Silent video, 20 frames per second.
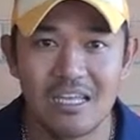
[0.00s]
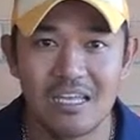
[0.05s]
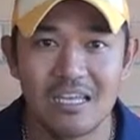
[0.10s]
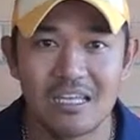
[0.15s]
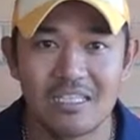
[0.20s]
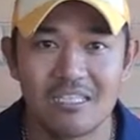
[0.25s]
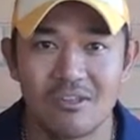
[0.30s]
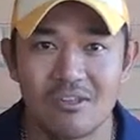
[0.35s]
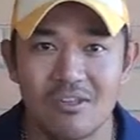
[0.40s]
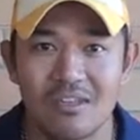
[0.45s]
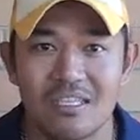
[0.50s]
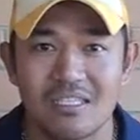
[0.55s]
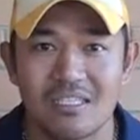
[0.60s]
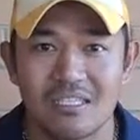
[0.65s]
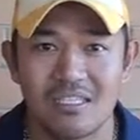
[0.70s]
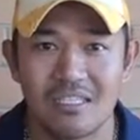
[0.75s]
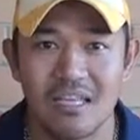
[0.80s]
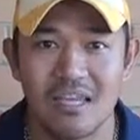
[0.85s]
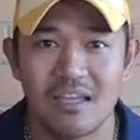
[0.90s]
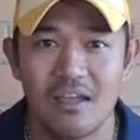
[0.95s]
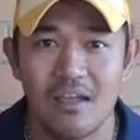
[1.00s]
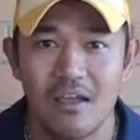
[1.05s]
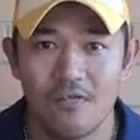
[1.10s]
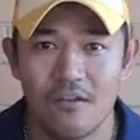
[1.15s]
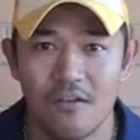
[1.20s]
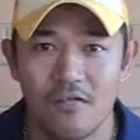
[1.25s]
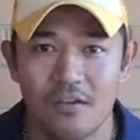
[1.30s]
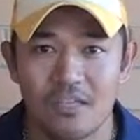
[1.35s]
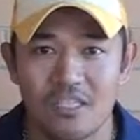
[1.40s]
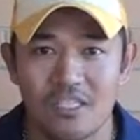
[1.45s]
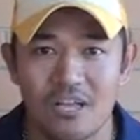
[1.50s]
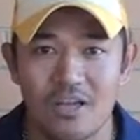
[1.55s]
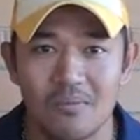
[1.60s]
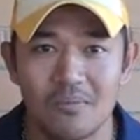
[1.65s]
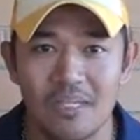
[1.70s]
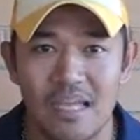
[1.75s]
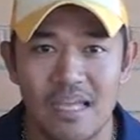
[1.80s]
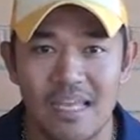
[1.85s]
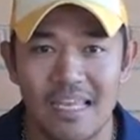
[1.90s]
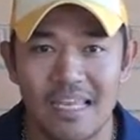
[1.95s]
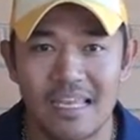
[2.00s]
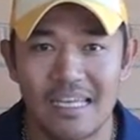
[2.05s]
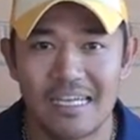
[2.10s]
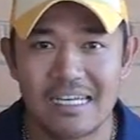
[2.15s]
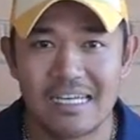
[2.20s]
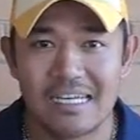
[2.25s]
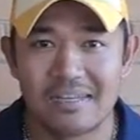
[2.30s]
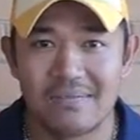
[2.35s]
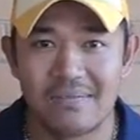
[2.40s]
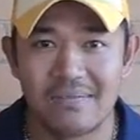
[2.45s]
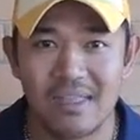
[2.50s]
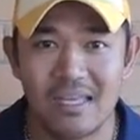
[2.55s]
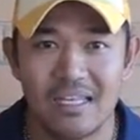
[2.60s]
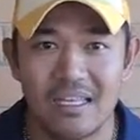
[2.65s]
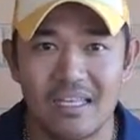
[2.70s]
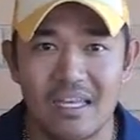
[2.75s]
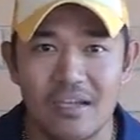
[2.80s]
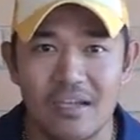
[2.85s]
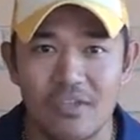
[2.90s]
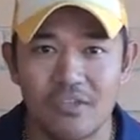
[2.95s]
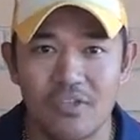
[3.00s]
It's a lot easier to say 50 subs, and yeah,